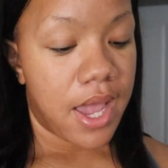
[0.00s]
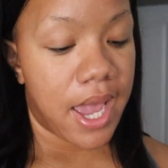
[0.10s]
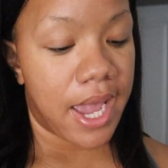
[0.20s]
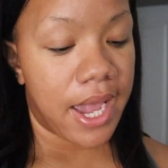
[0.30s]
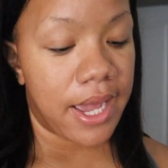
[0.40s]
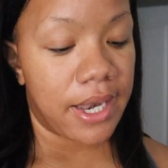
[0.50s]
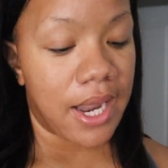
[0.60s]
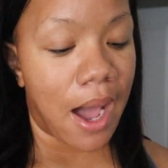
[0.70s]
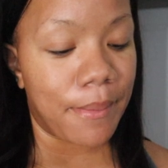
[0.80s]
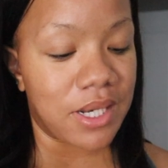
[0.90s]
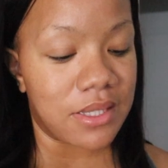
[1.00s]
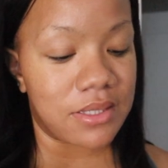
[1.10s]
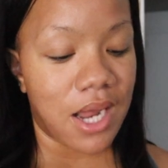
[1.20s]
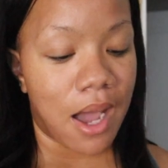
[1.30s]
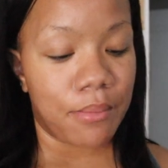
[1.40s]
and I'm gonna
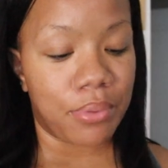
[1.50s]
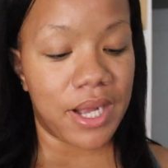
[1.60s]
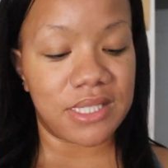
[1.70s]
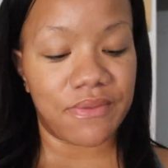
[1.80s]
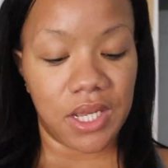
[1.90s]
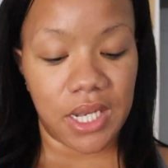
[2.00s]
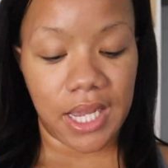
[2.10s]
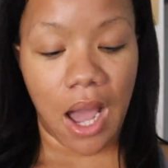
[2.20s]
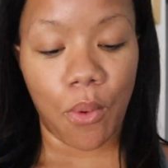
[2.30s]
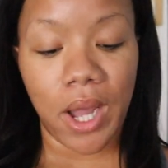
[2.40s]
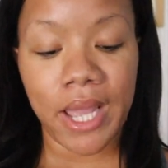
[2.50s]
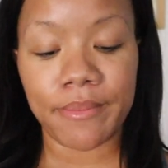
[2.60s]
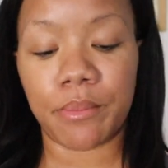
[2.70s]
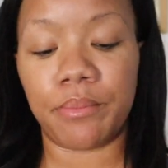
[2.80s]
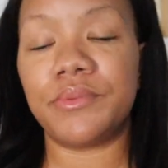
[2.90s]
stop breastfeeding. I want
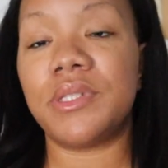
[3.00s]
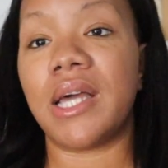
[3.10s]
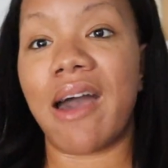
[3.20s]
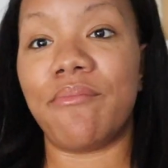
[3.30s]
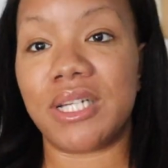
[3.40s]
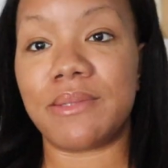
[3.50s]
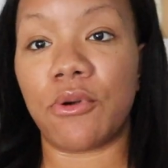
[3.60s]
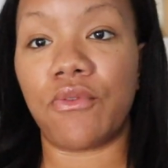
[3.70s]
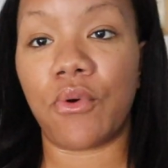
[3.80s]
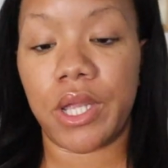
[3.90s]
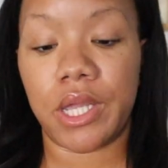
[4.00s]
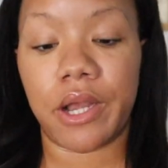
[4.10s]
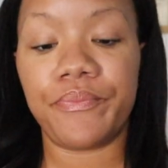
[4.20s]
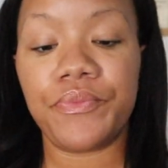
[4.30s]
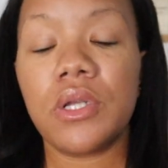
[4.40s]
him to have breast milk for a
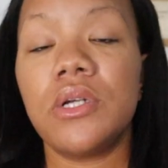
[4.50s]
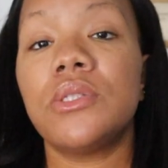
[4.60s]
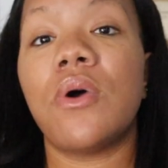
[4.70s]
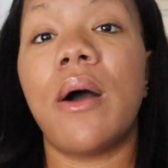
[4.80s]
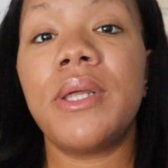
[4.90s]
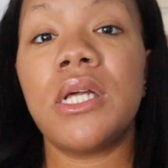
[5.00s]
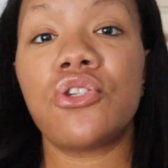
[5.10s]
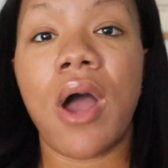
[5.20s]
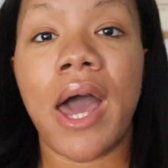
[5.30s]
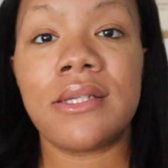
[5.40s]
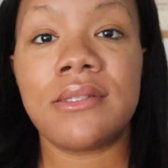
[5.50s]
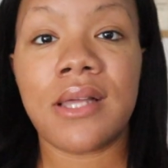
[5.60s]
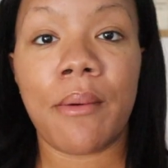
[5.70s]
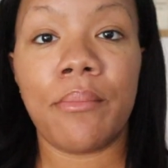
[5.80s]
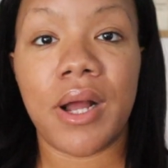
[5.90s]
year. So I'm gonna try to
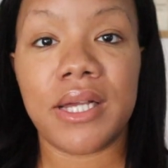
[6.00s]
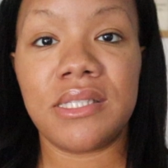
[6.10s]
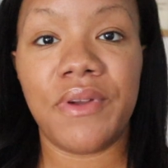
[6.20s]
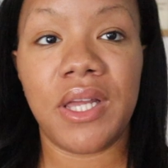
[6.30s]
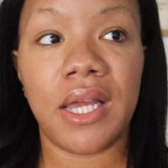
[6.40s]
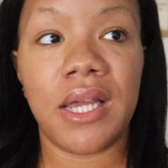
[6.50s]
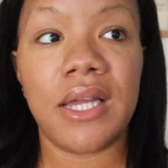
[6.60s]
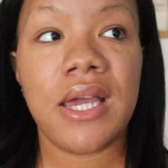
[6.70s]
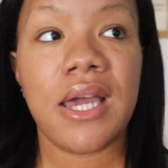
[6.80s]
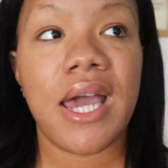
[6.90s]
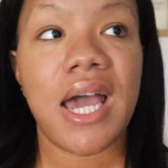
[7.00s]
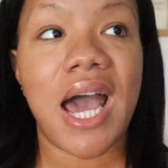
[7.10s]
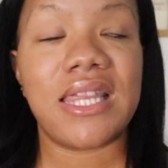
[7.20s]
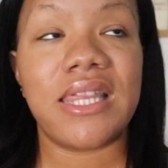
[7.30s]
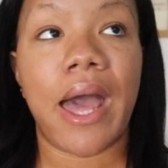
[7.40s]
stop breastfeeding
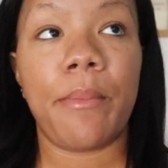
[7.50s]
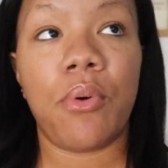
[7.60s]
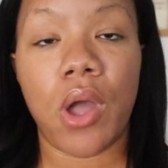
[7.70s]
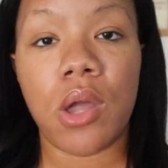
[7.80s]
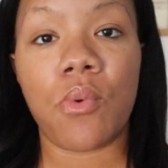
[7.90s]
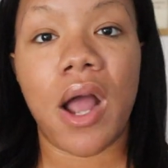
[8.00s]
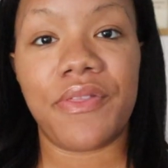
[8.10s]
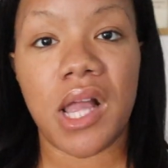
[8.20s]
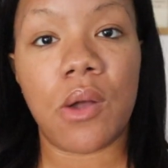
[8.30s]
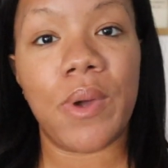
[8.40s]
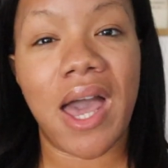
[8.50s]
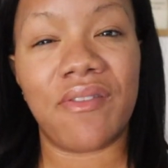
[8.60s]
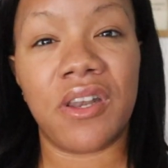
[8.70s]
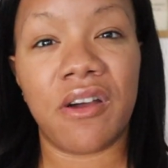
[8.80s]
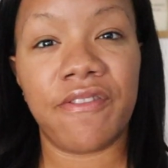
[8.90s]
at that point where I think we
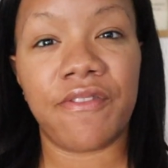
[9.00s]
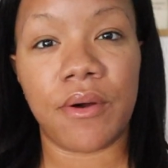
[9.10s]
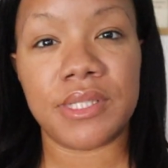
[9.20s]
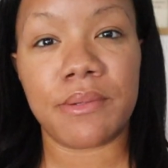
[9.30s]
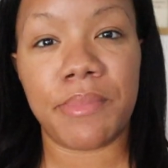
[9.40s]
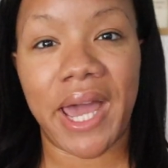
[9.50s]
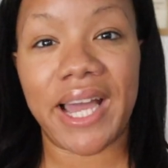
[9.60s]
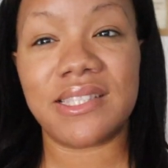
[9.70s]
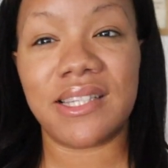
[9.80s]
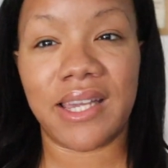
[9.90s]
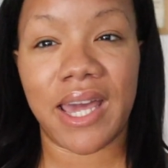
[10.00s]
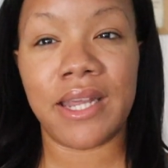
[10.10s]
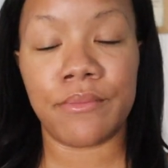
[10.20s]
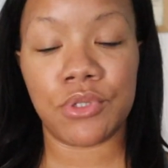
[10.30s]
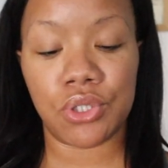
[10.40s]
have enough frozen bags to get
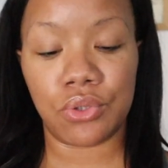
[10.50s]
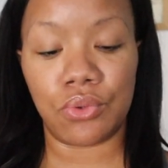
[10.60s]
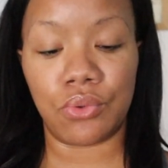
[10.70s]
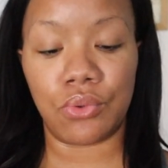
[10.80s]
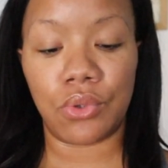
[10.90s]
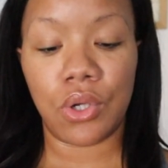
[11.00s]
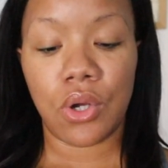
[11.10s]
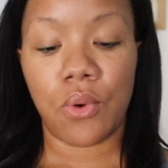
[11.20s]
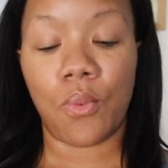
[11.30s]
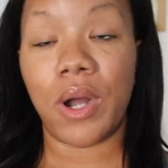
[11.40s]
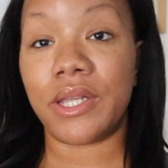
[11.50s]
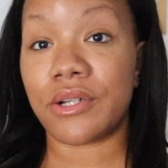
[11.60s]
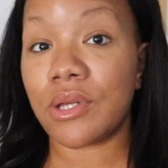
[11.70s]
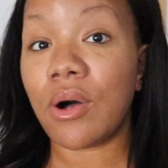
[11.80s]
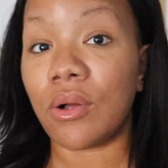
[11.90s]
him to 1
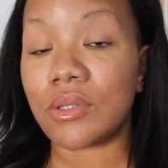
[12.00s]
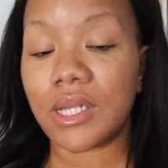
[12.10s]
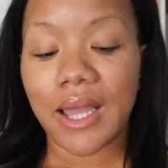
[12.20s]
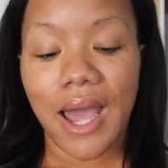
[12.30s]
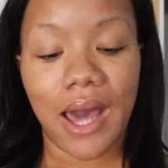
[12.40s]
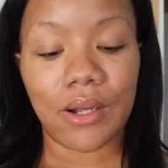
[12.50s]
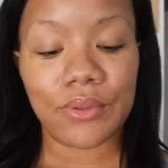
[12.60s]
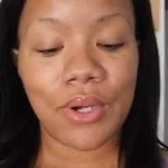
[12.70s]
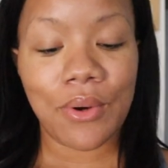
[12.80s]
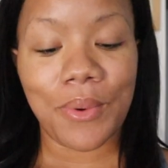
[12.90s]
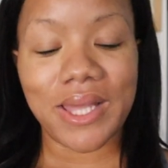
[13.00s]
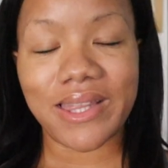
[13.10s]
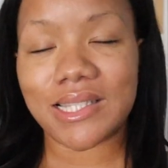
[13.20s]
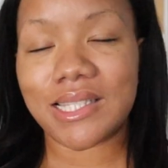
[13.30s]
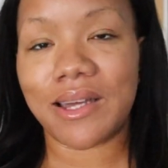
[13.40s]
year old. I don't know
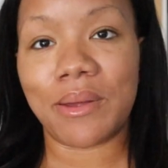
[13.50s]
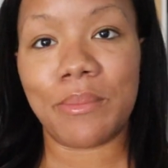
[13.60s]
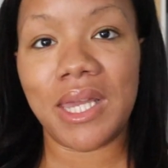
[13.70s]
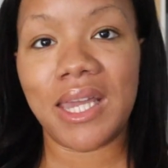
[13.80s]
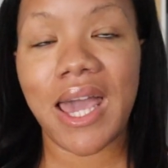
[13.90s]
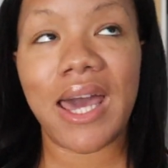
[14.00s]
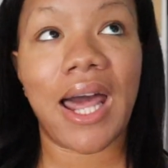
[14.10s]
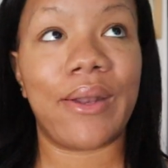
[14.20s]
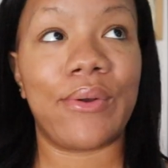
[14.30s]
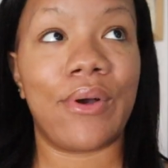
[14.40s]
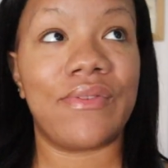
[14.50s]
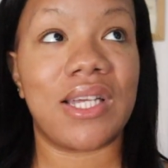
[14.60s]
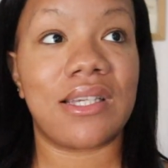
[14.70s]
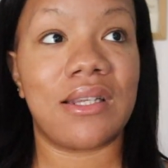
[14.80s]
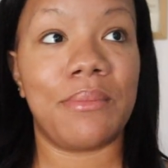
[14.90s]
when that's gonna be yet. I don't know if
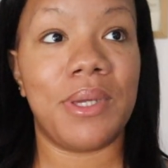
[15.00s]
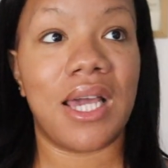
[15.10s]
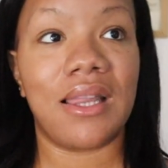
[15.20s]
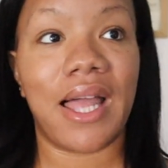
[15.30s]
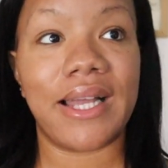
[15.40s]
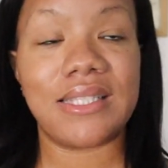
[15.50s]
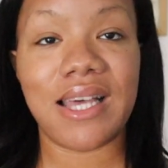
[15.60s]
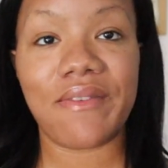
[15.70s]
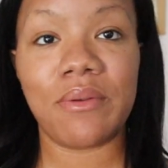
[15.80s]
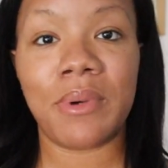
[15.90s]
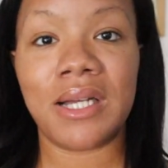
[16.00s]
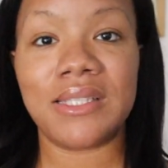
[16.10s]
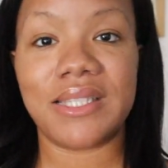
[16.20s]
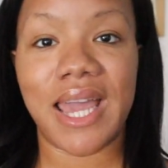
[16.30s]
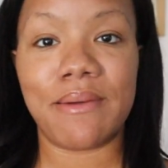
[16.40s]
that's gonna be at like 7
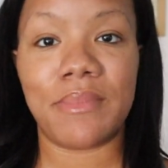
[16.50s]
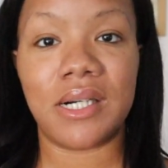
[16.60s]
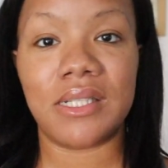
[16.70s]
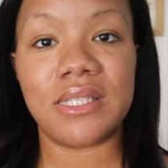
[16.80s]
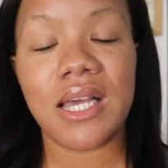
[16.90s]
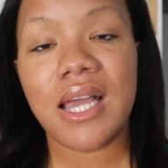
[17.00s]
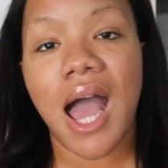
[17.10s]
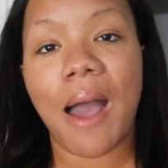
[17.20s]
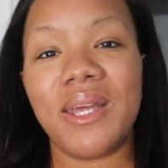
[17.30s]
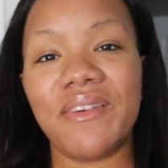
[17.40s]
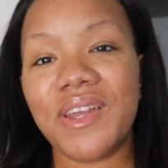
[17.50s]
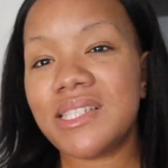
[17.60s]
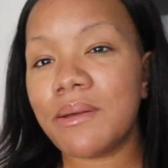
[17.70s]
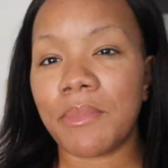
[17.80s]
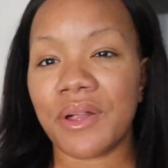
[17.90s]
months, 8 months. I mean, if
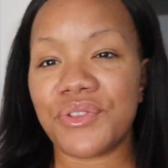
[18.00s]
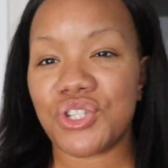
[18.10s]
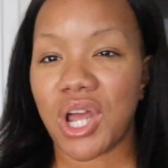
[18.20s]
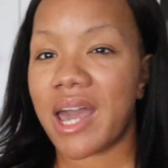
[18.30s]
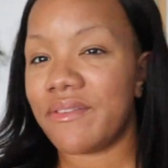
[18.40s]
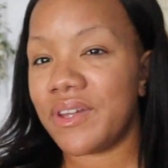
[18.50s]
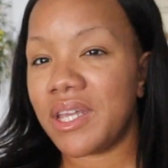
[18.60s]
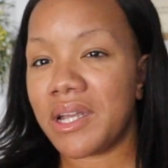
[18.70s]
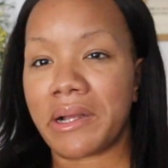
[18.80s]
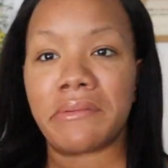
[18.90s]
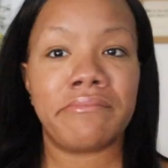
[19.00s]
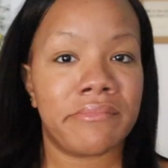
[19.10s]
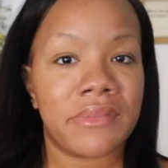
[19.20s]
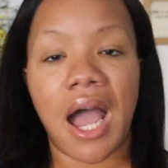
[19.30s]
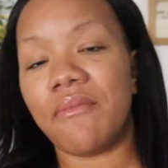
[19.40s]
he's a month shy of a year,
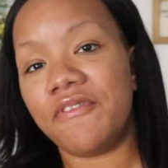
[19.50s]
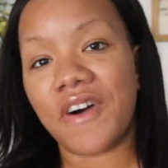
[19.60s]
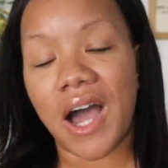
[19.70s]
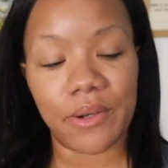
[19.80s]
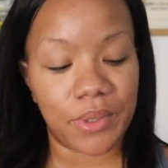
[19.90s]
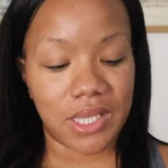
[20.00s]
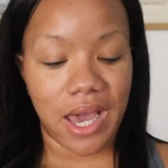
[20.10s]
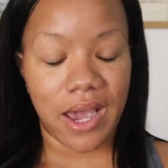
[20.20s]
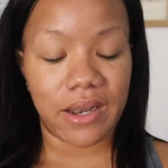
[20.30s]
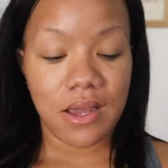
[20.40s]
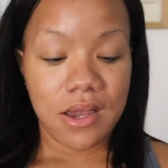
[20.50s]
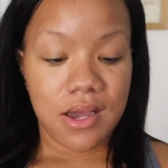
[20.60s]
I'm fine with that.